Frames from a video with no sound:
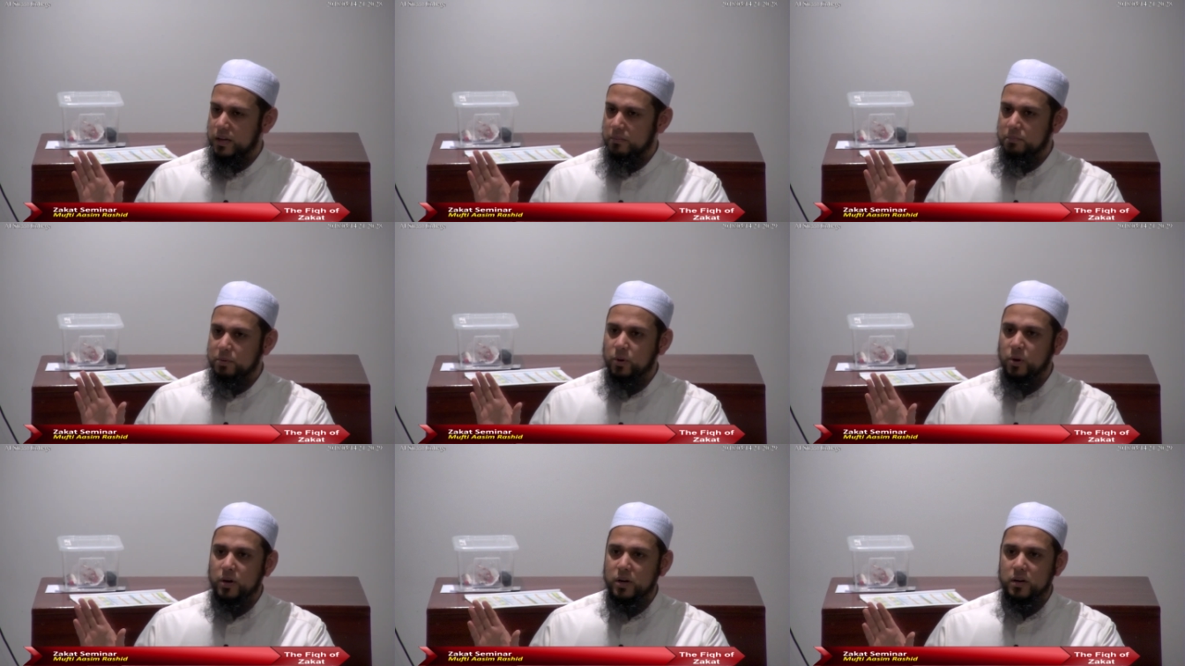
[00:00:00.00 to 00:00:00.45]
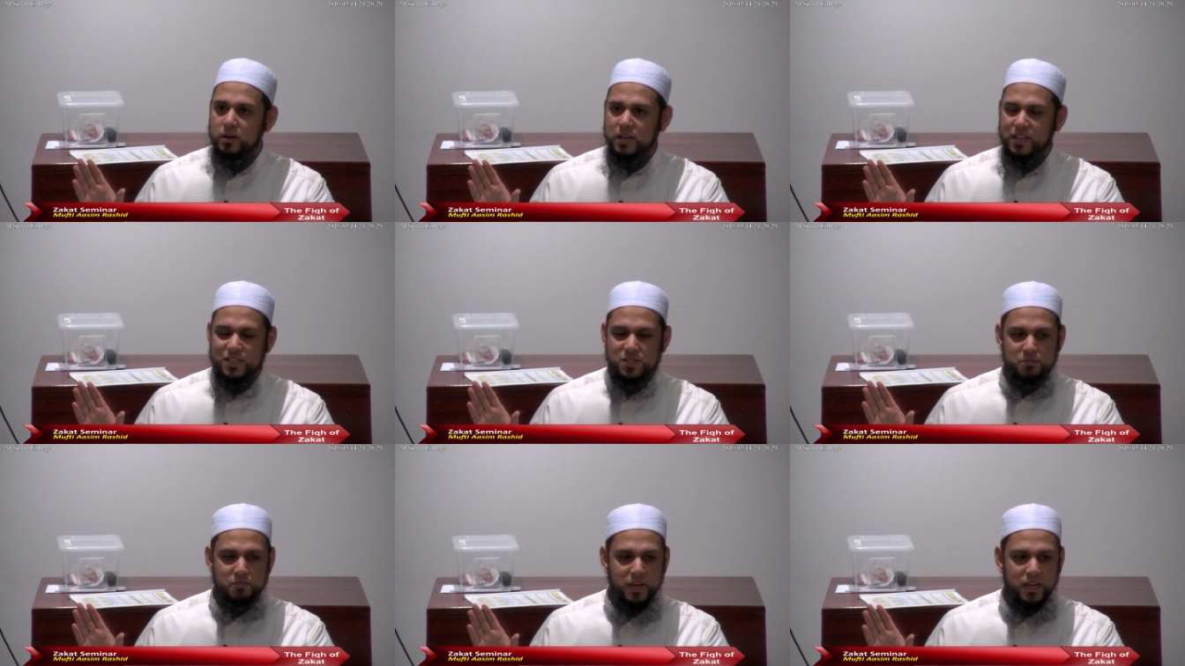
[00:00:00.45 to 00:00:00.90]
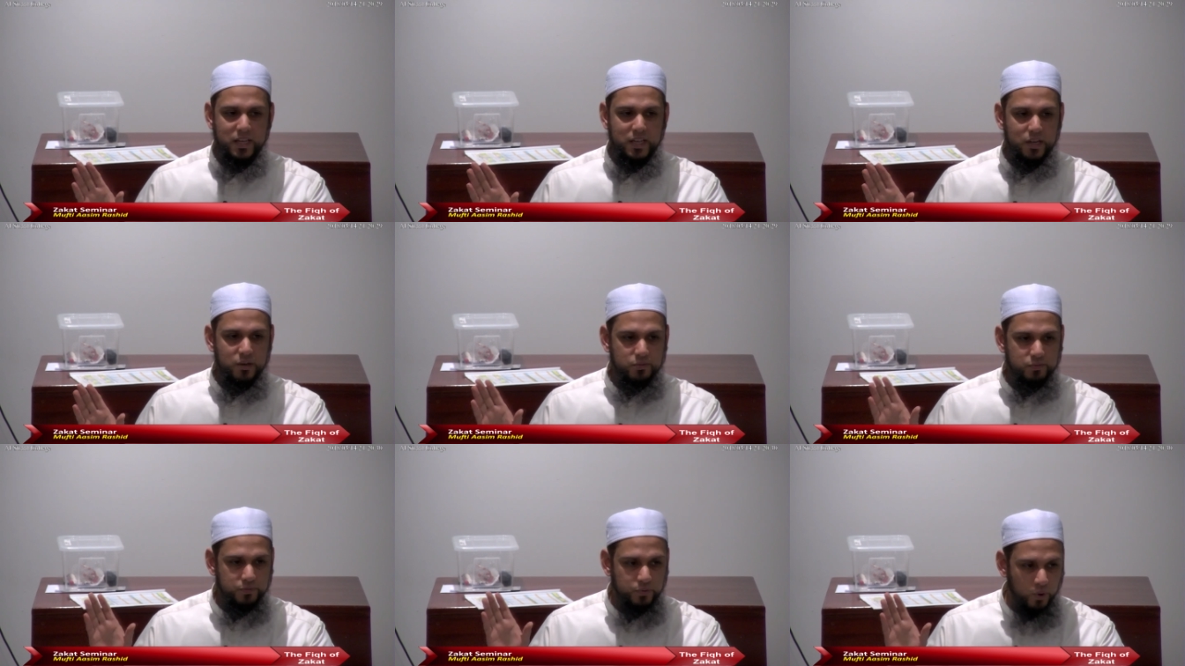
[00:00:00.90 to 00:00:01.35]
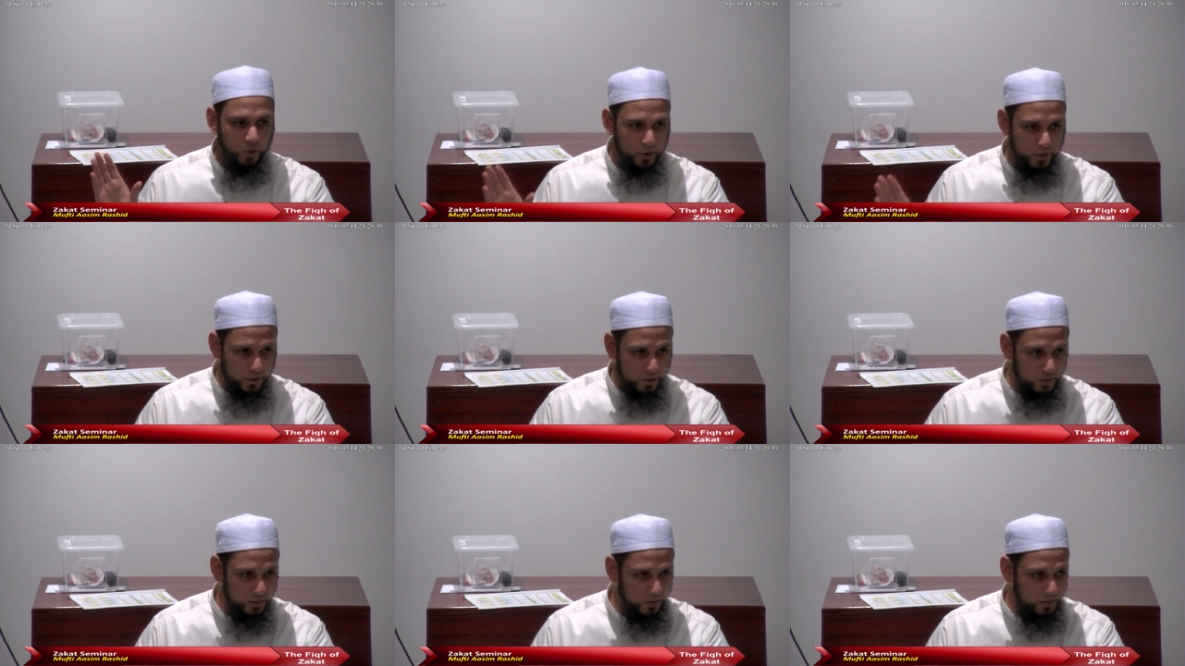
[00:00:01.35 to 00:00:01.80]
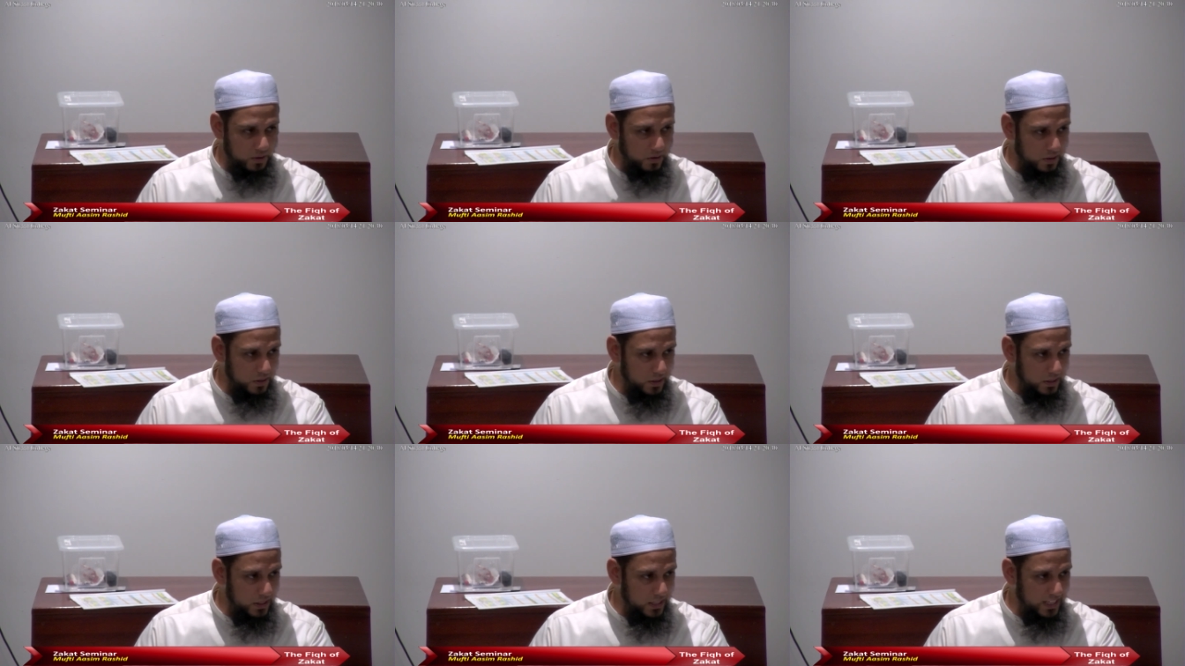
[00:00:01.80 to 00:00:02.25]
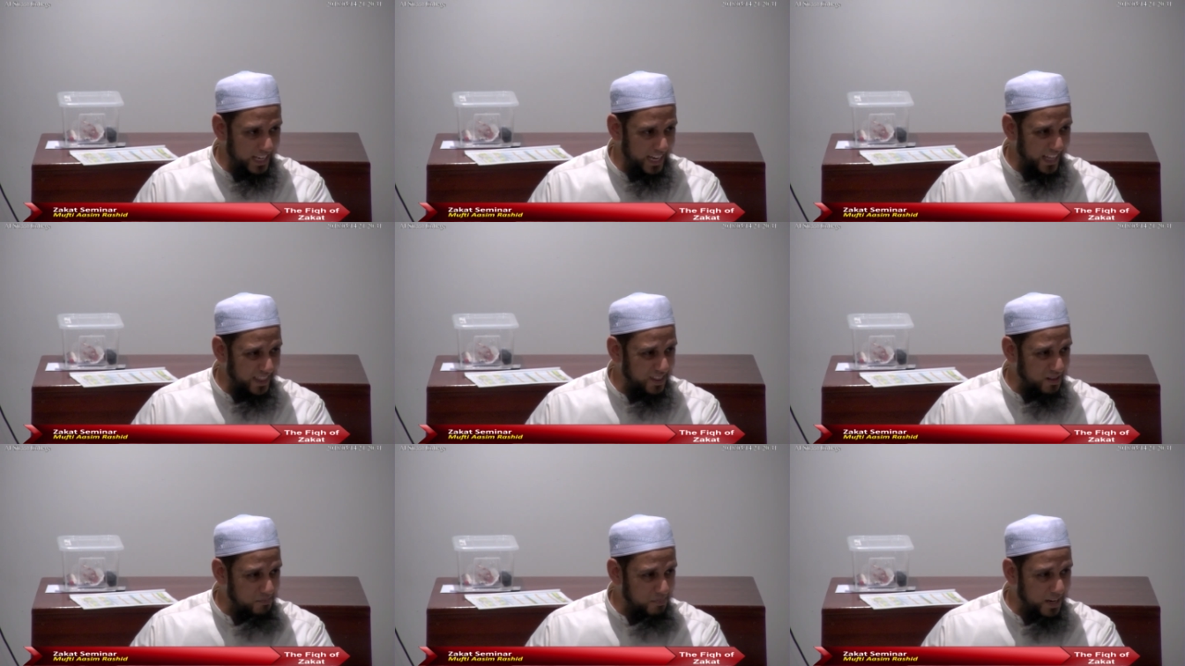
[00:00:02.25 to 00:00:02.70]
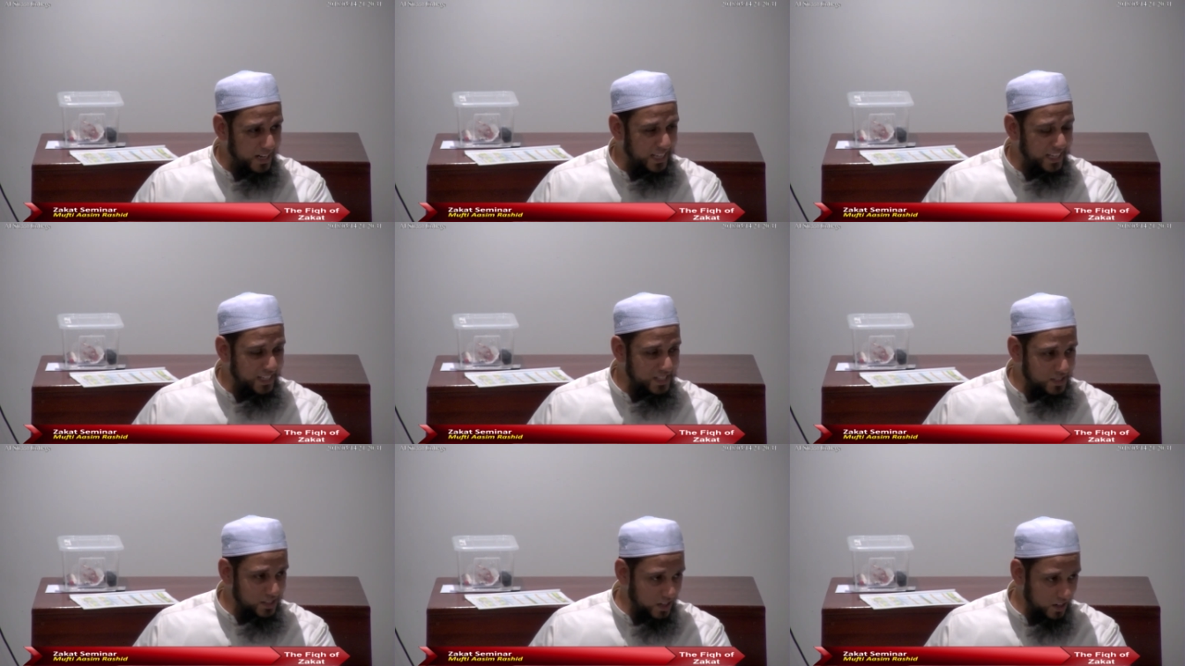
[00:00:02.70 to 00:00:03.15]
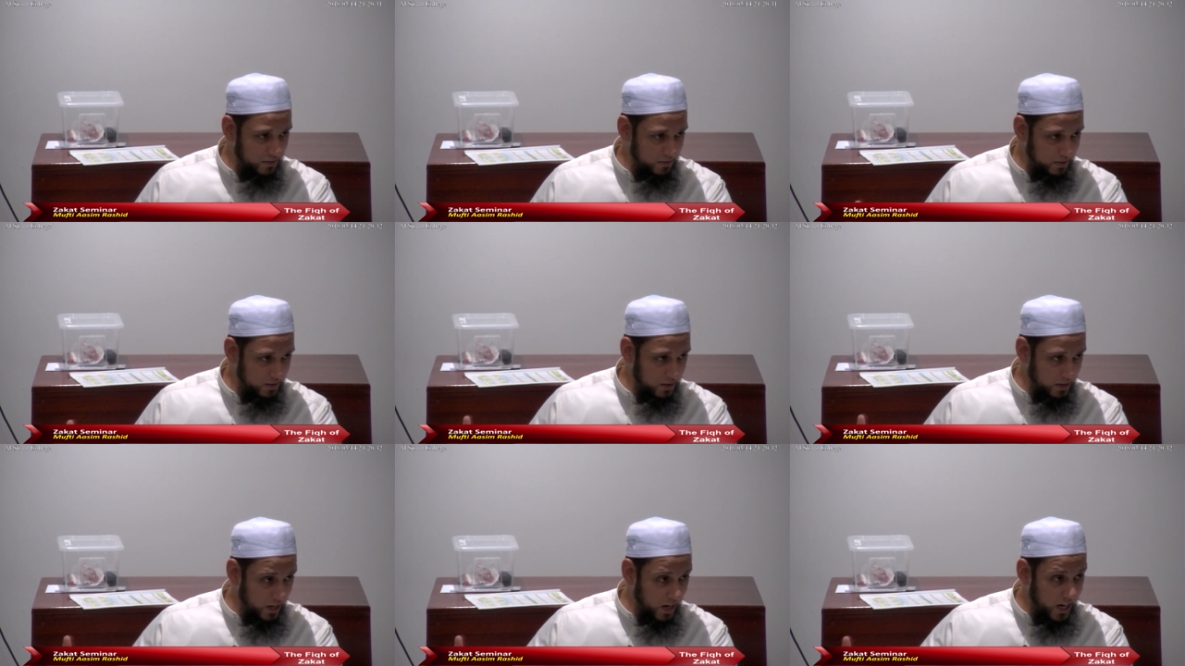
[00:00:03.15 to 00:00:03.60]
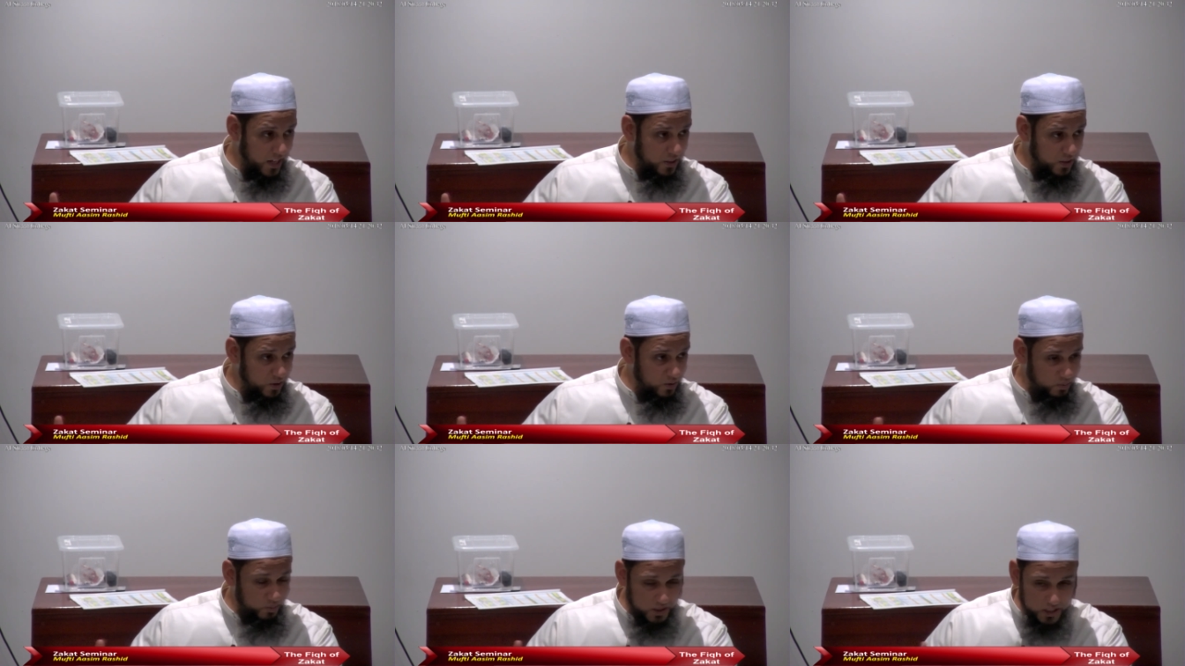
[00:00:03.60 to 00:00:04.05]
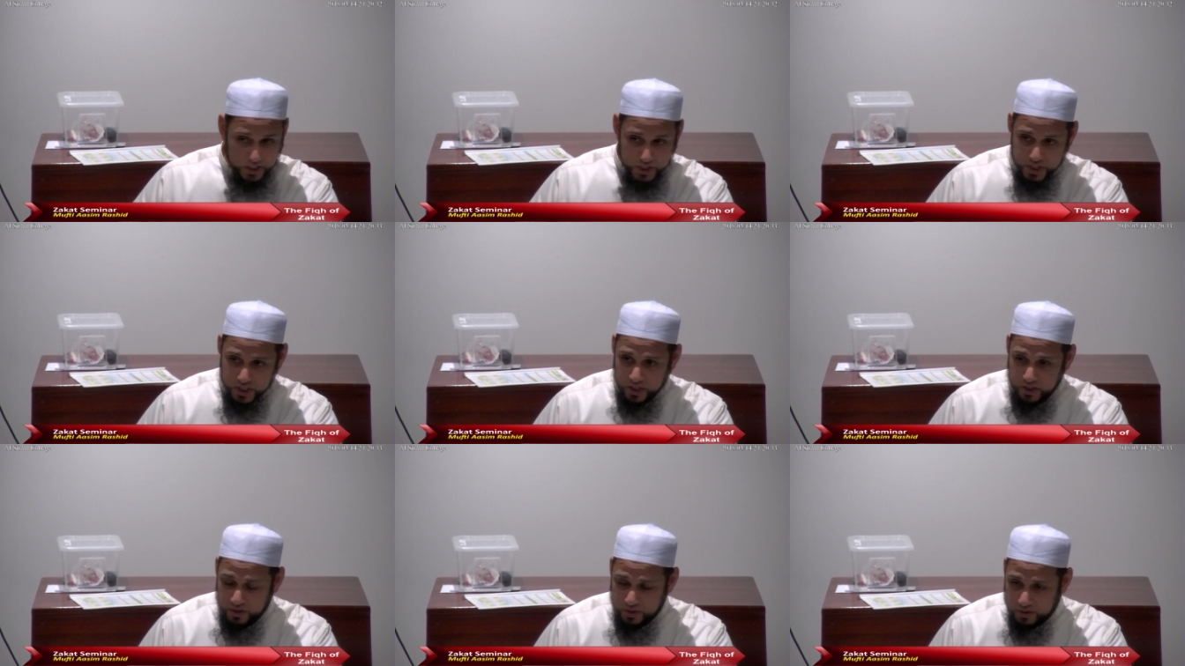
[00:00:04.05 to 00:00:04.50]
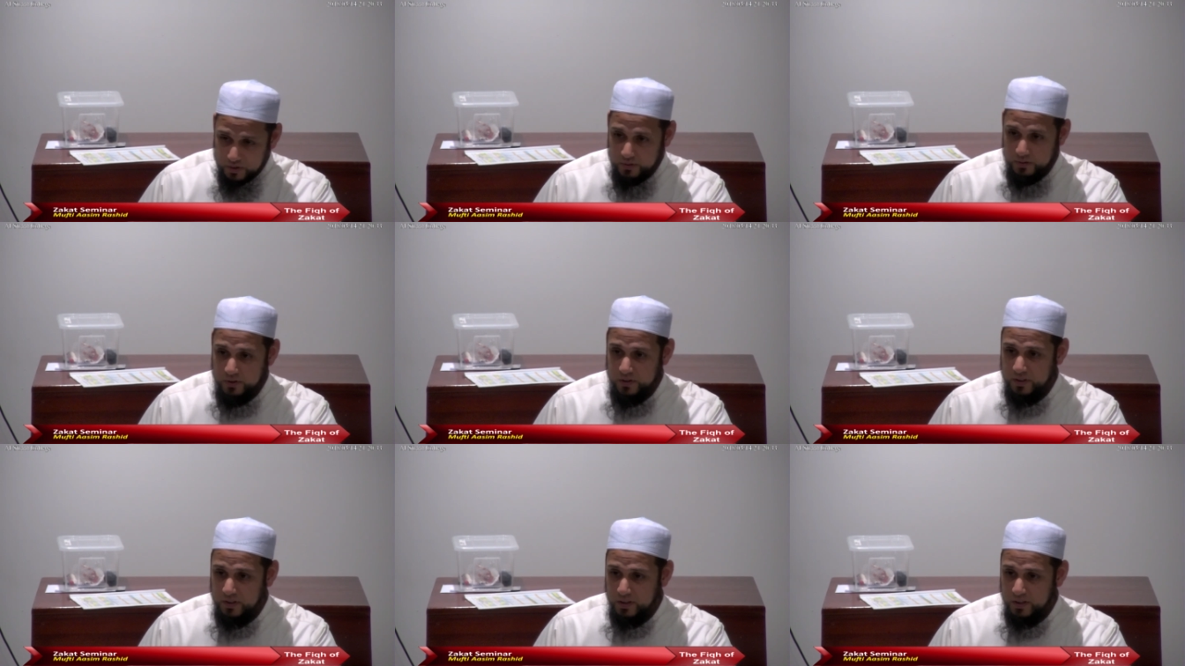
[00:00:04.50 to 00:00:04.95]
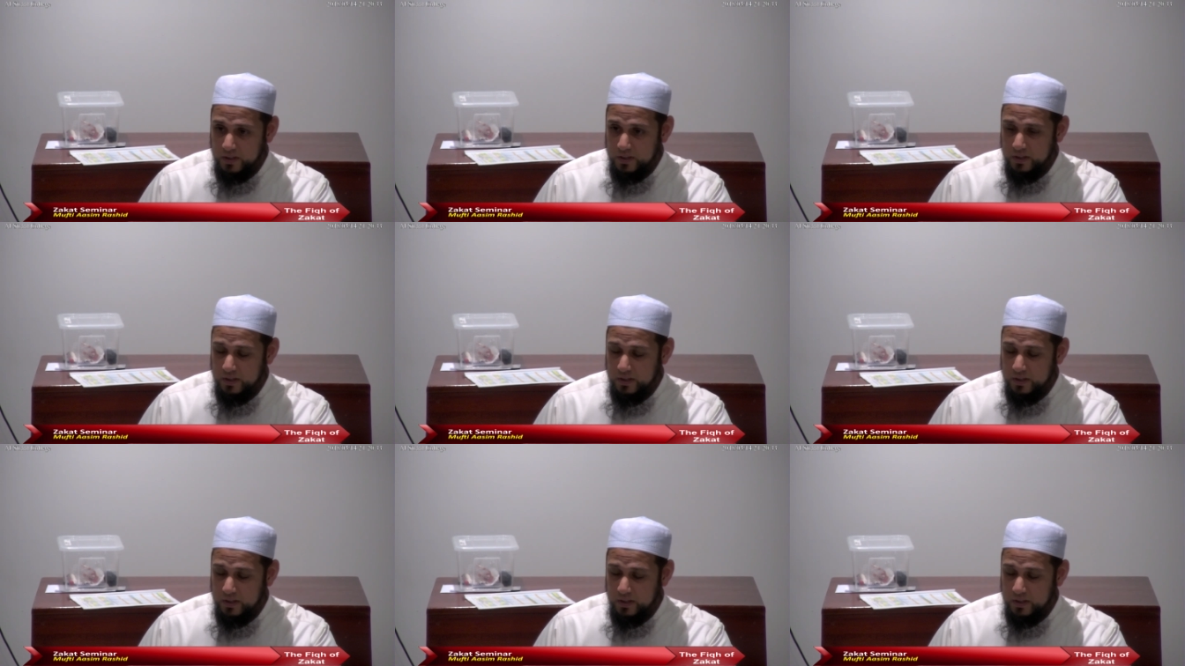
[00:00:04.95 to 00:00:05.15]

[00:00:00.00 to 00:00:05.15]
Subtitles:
employer is making for you, and the money is neither reaching you,